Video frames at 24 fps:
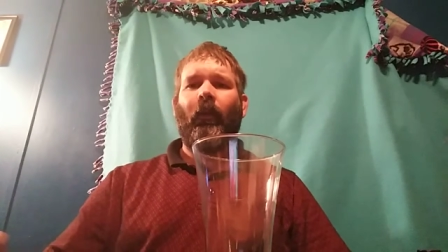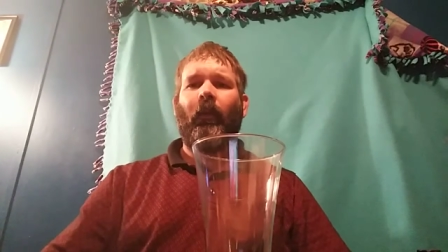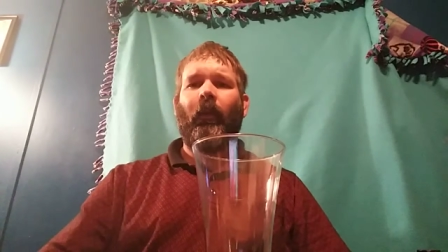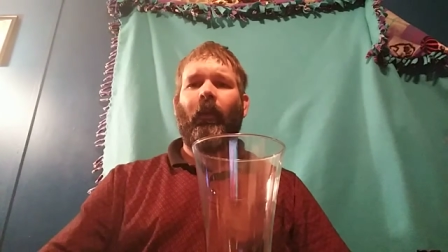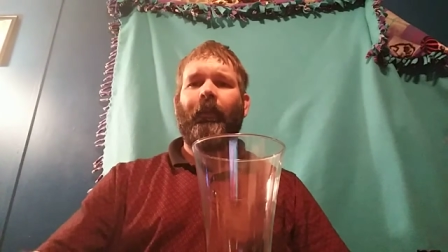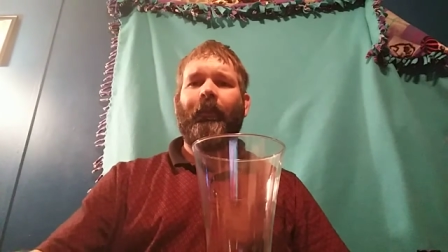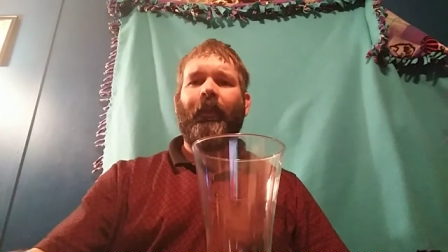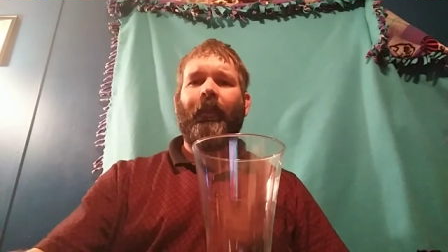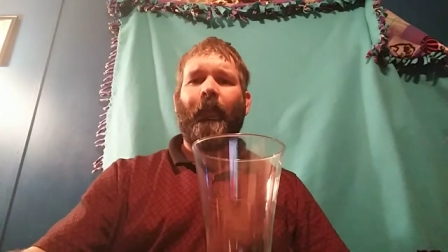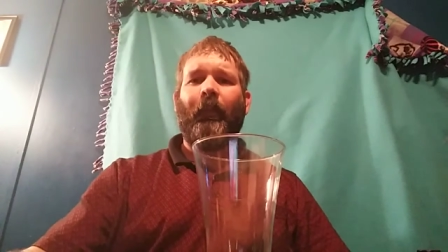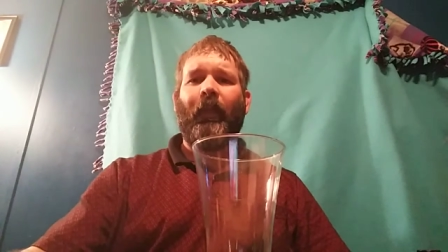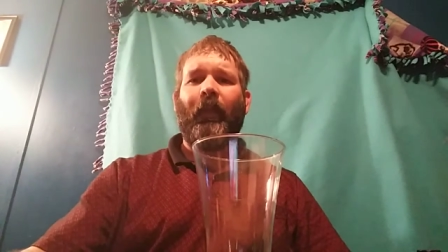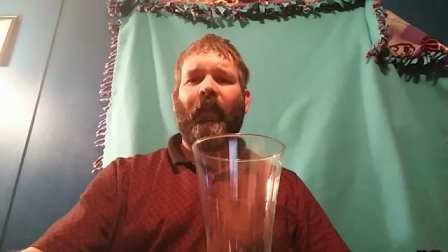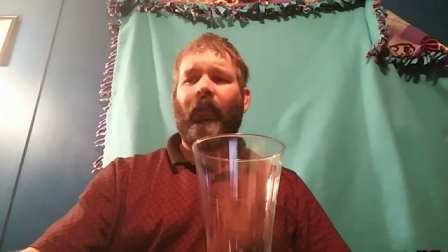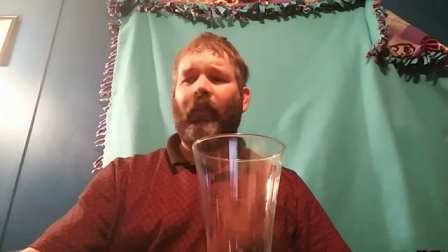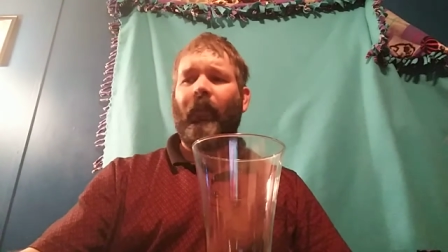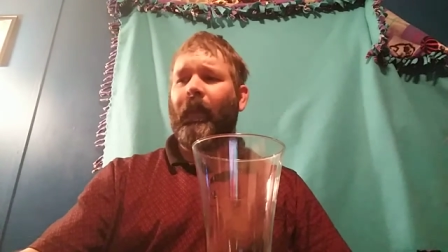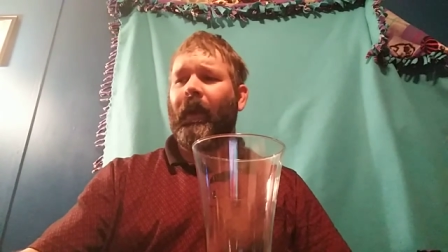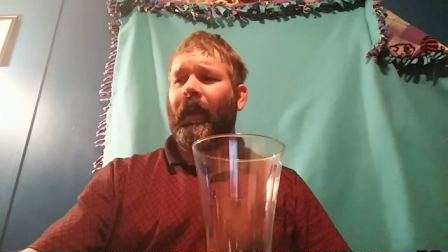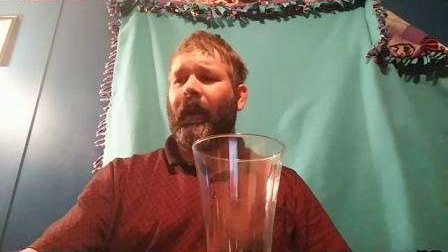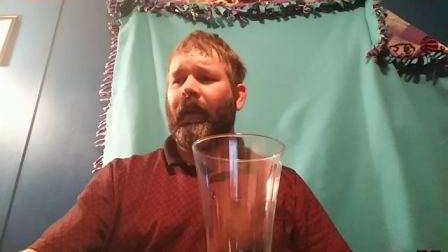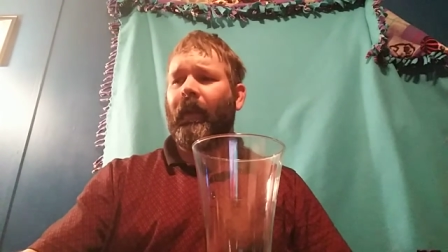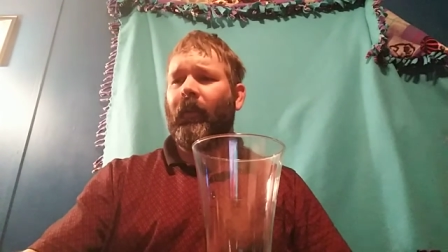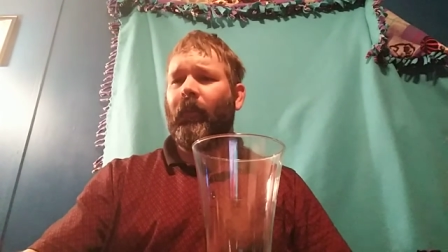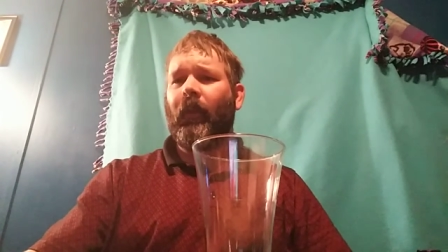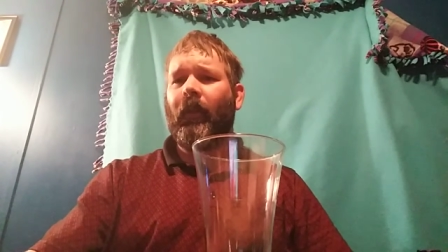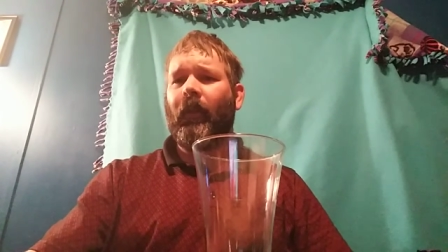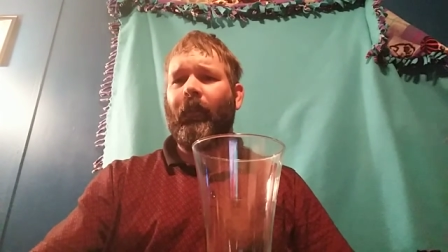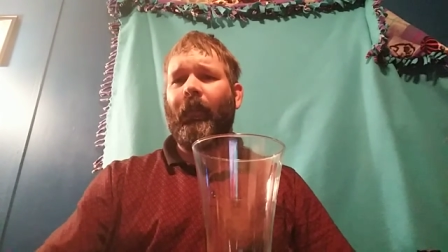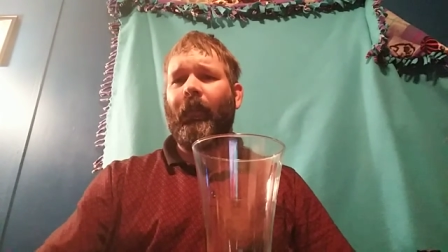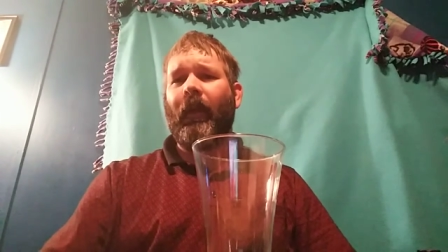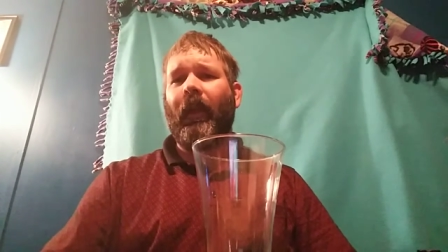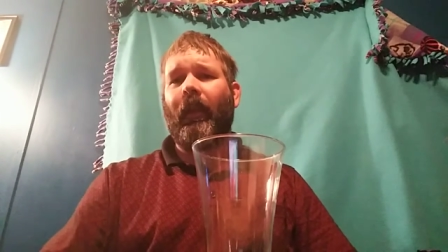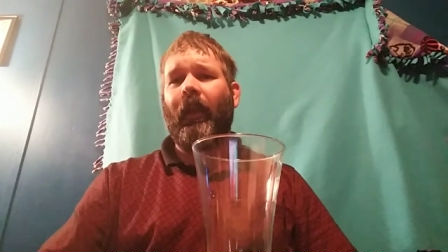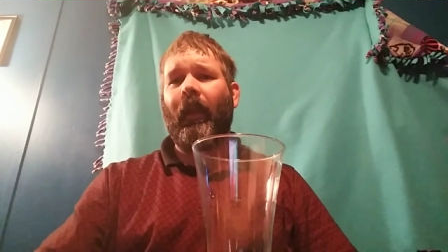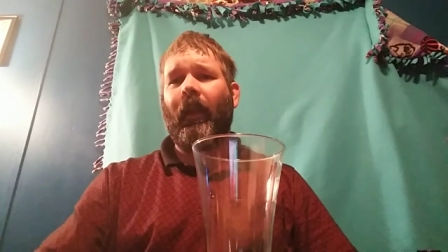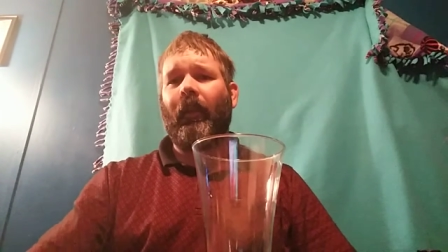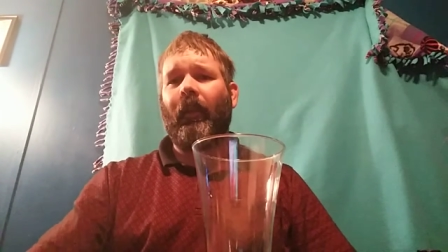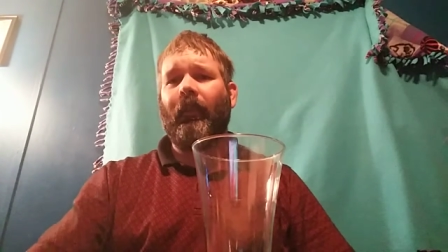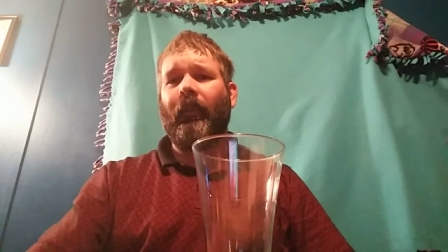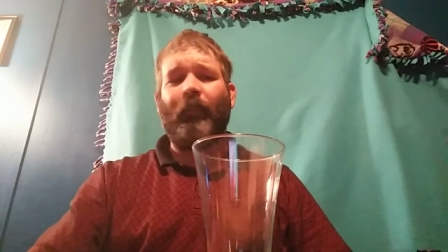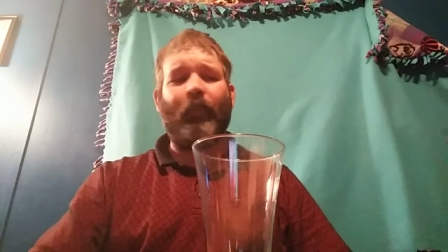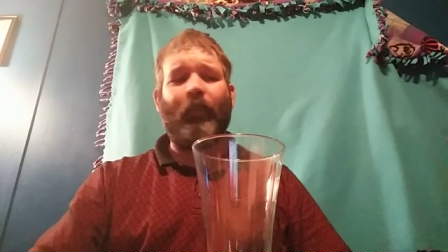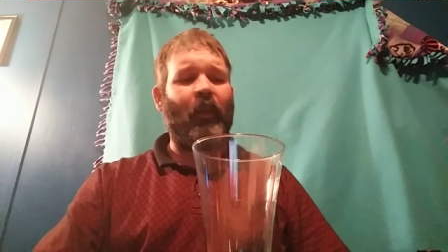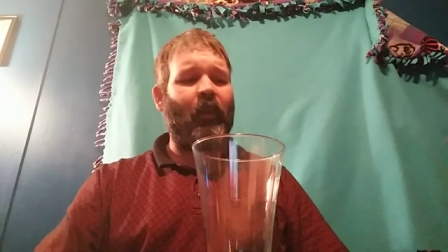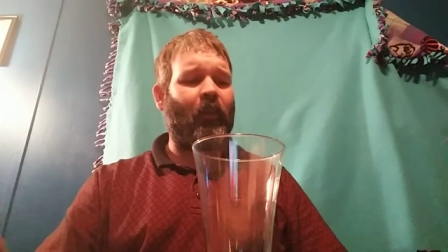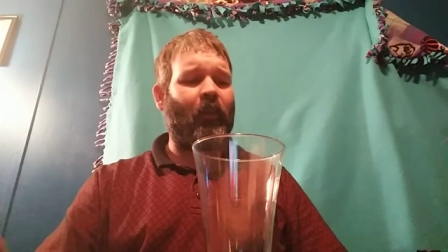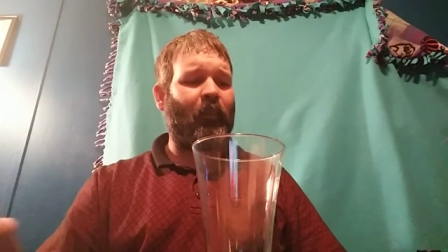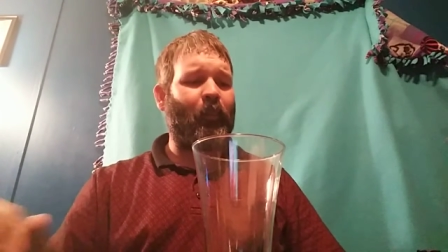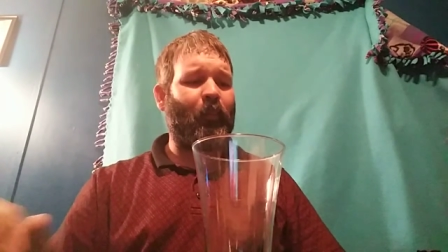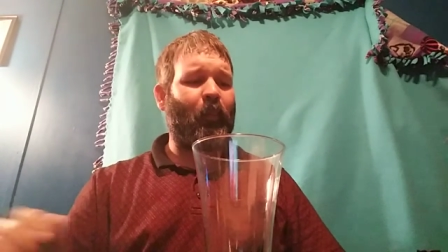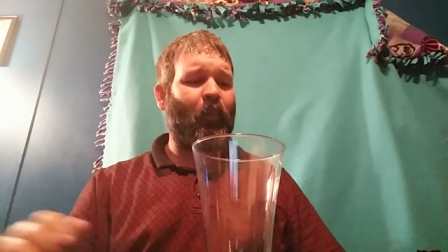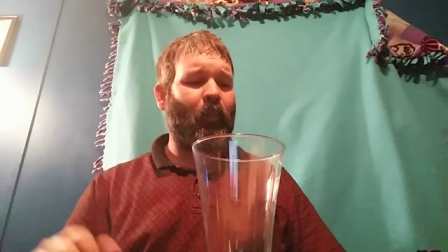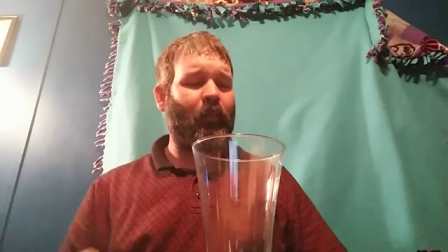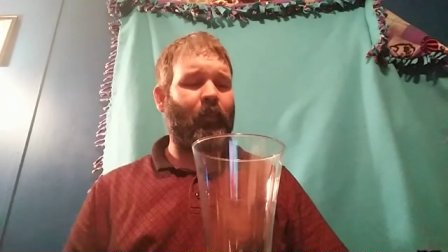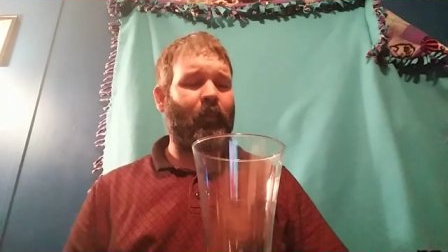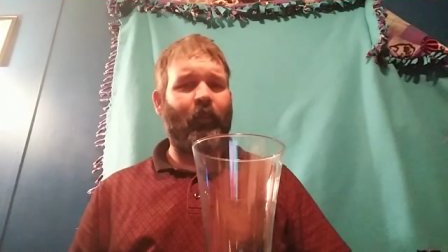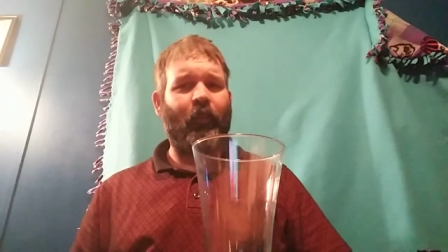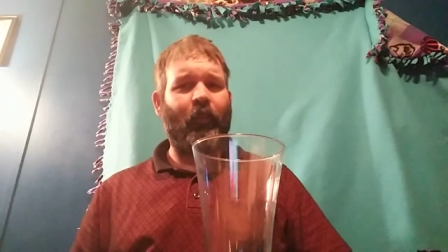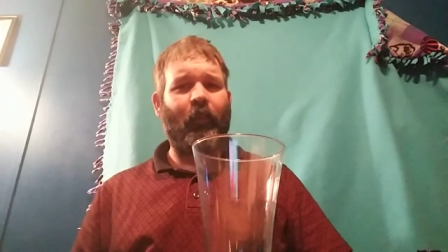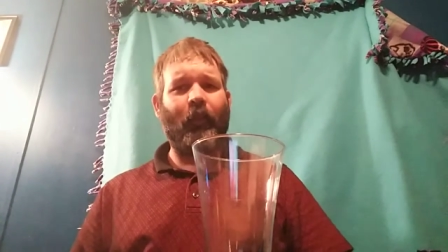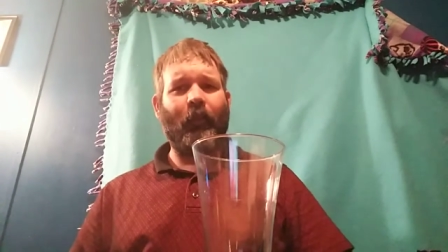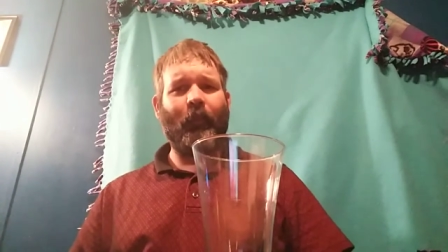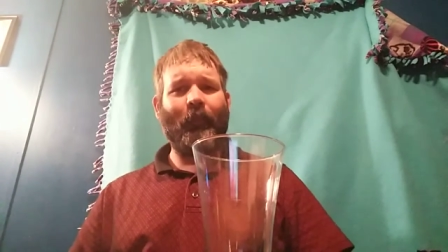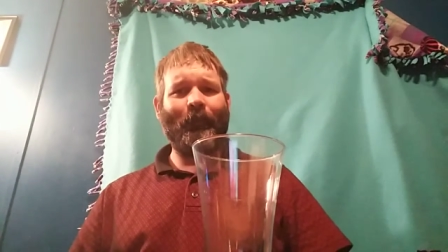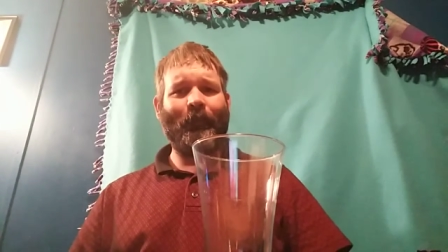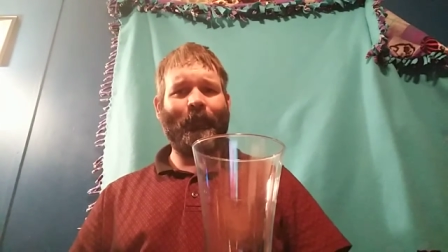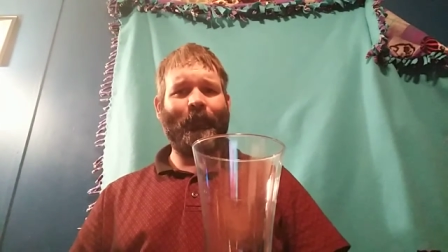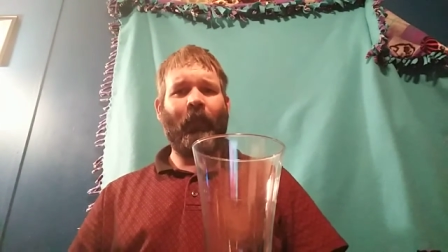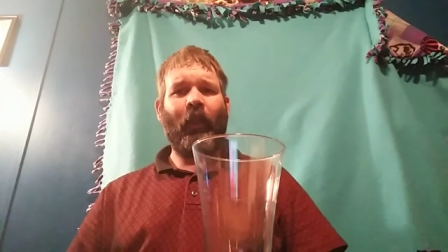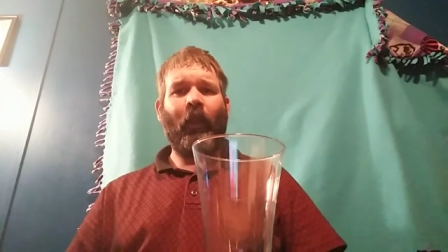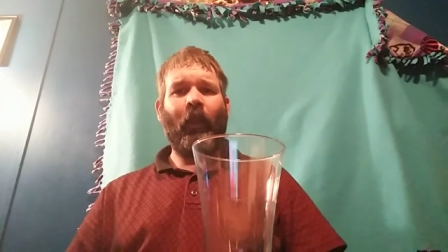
What's up, everybody? Welcome back to Alan's Beer and Sports Review.